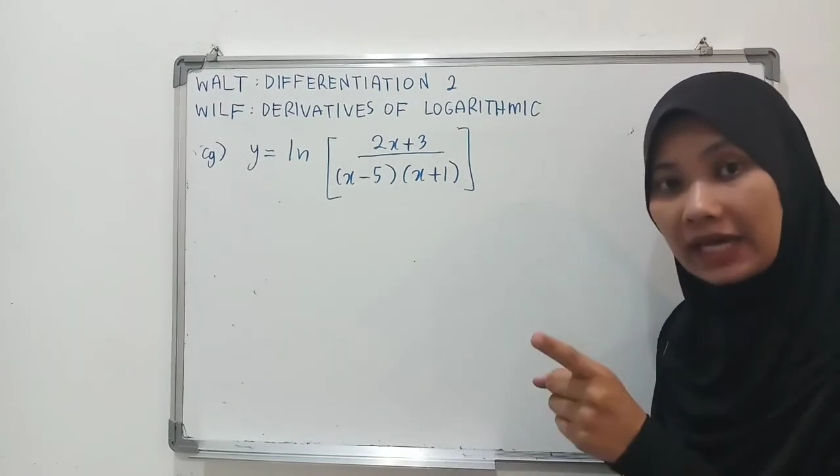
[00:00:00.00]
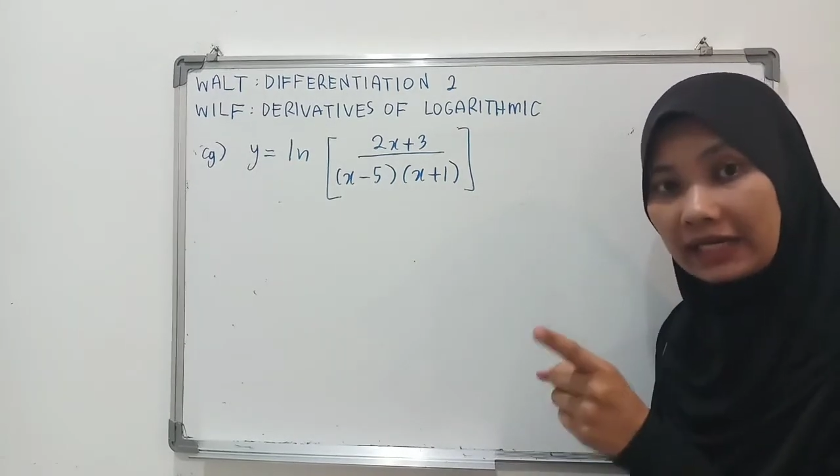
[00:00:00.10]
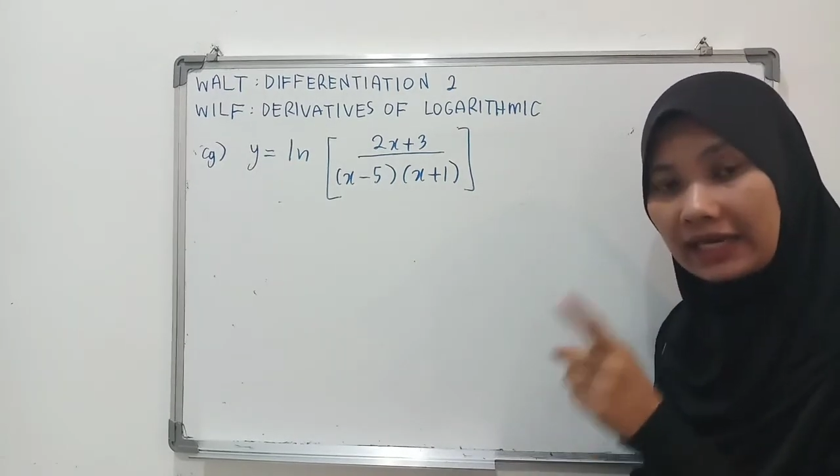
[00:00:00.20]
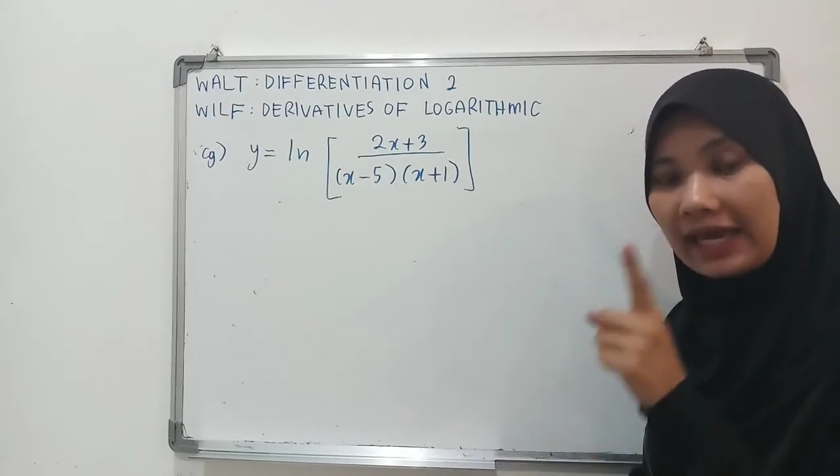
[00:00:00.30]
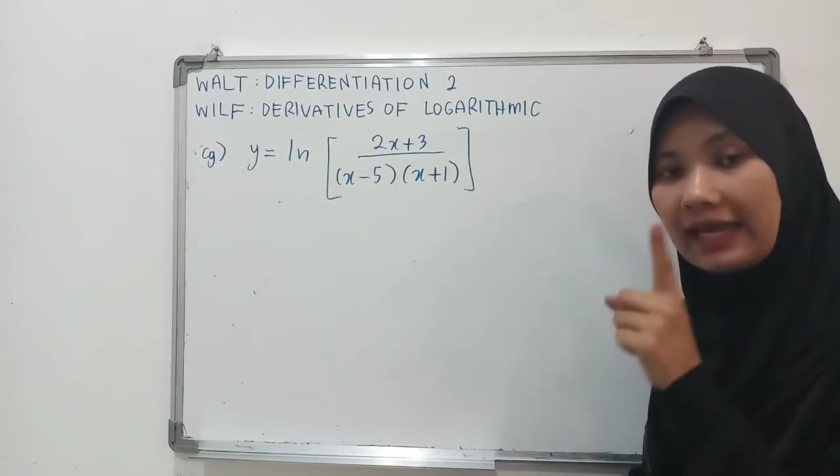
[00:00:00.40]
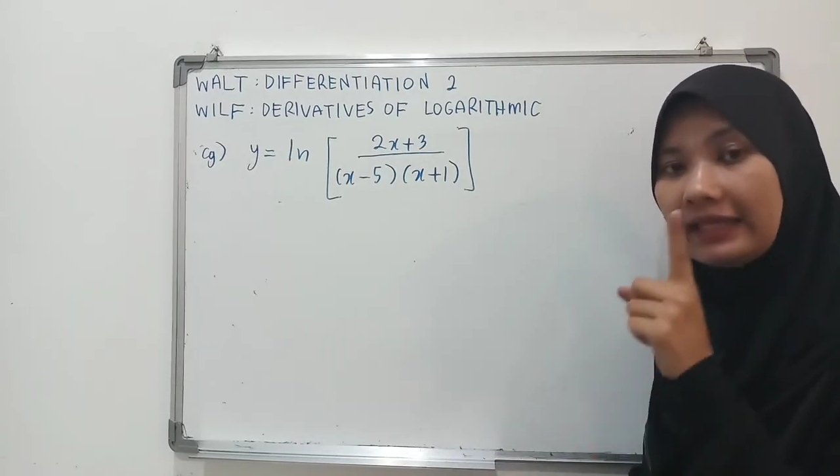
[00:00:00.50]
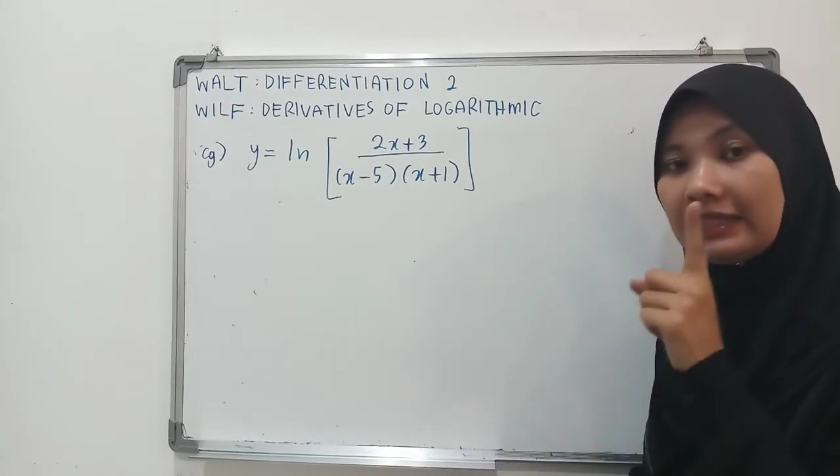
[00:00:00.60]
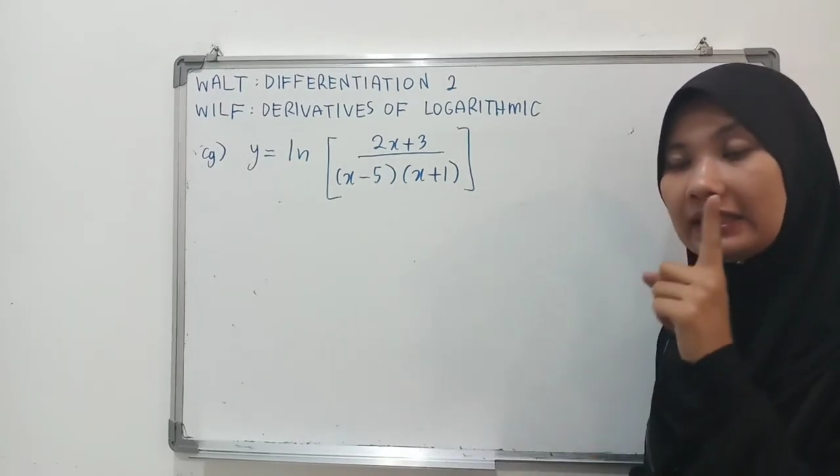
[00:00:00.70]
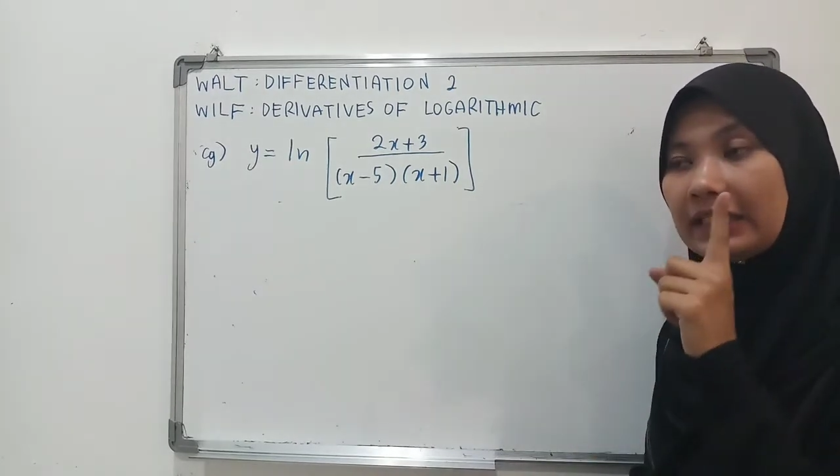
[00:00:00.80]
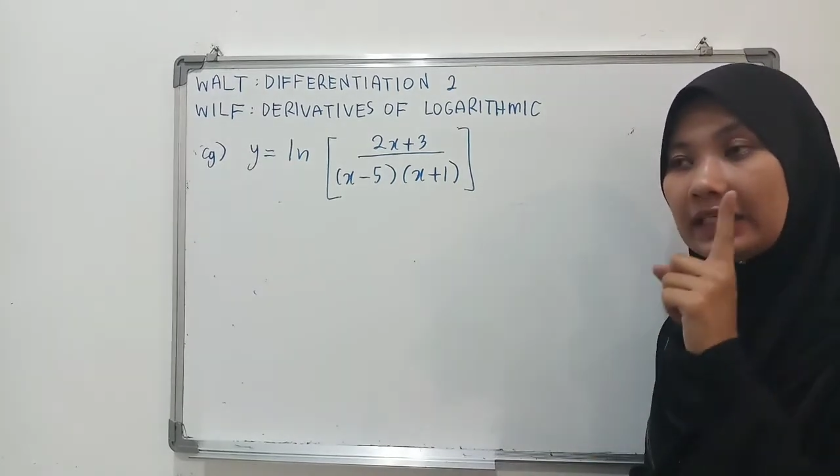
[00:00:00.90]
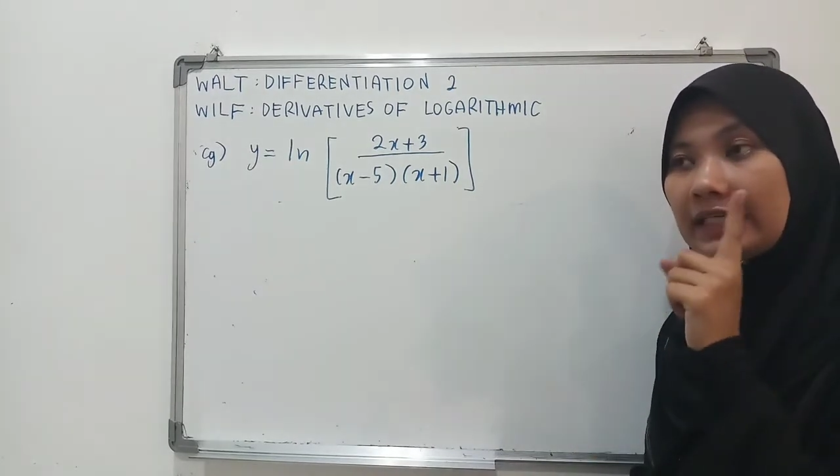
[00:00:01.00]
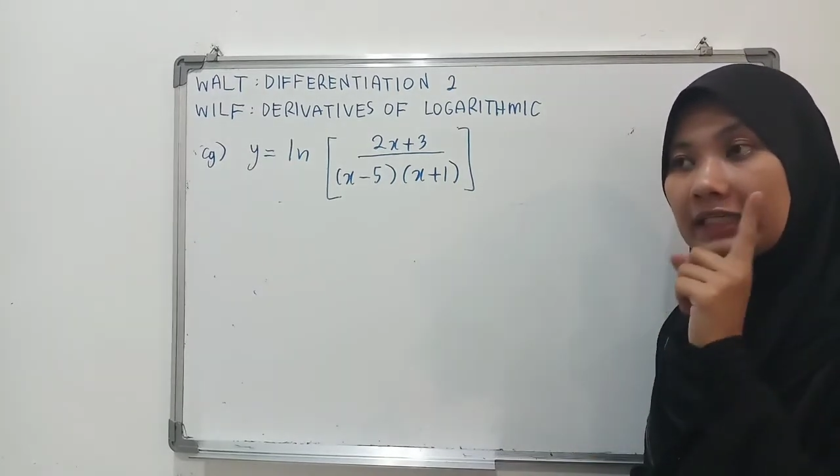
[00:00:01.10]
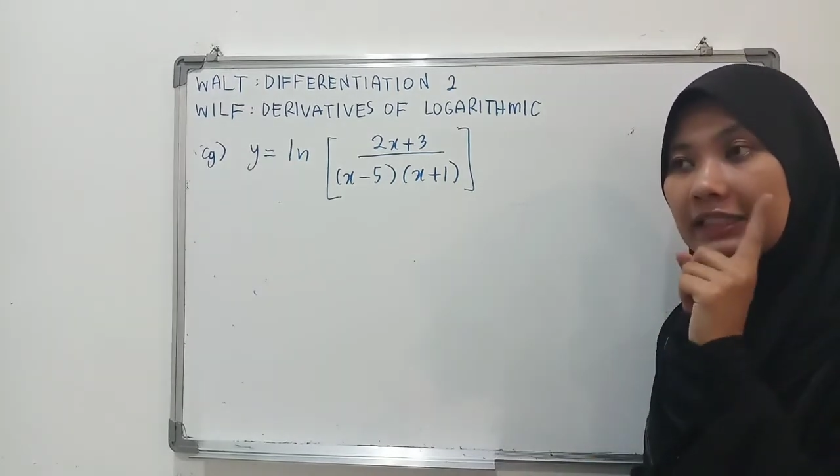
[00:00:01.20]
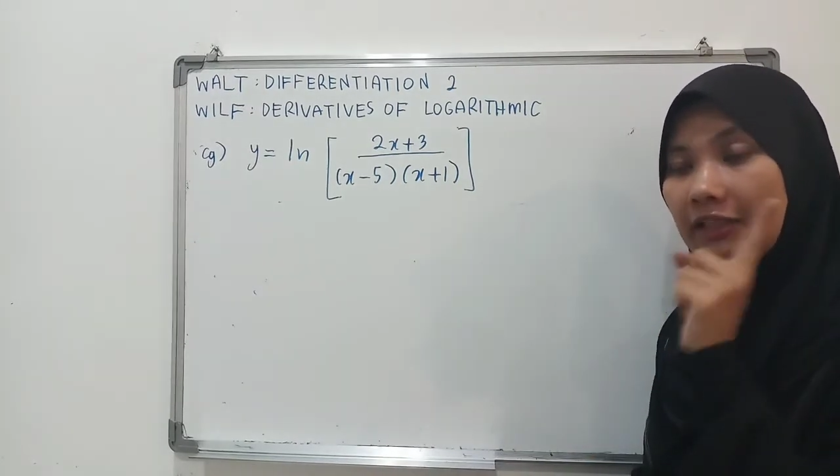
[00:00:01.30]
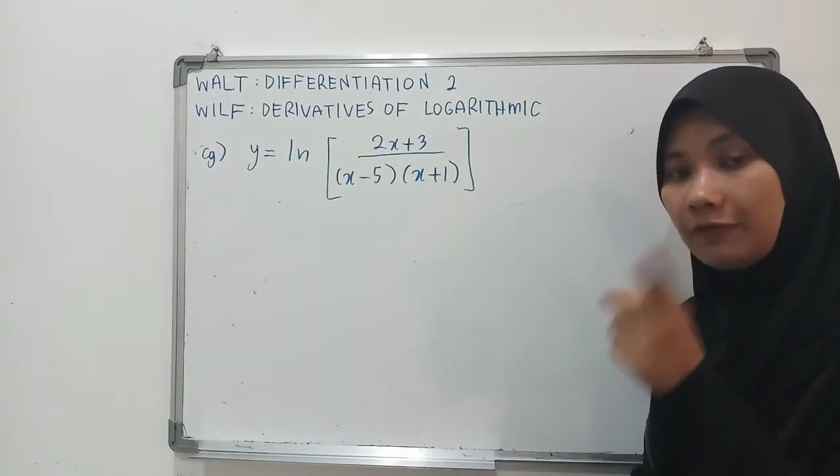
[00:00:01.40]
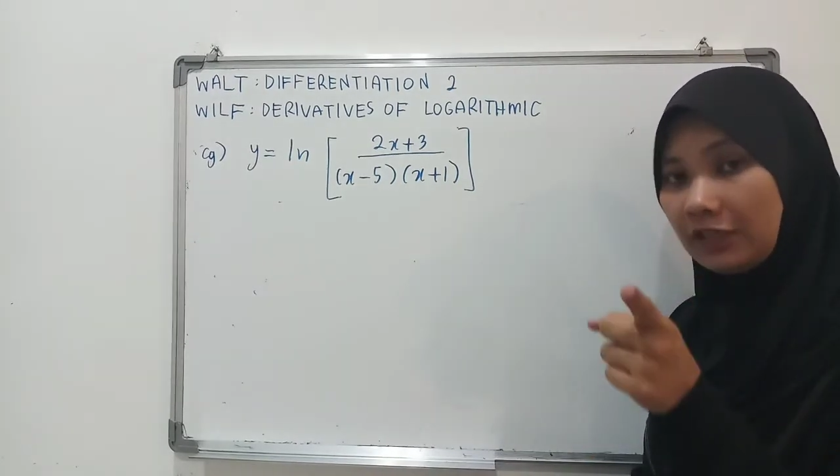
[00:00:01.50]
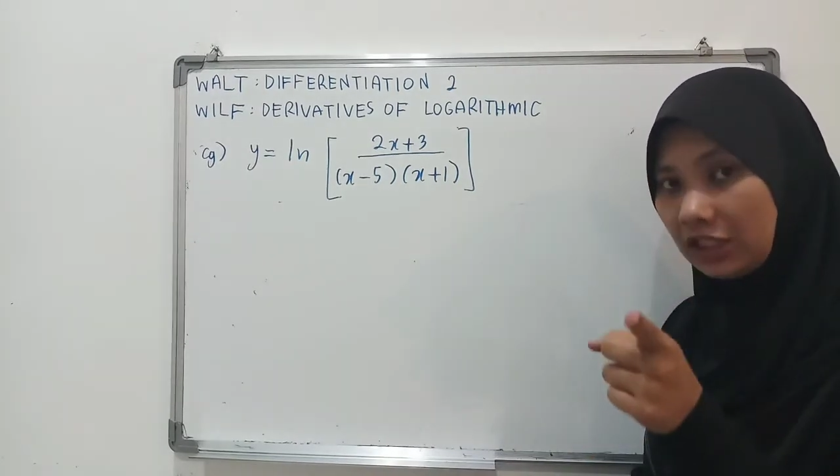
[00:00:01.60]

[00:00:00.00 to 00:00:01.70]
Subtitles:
and division,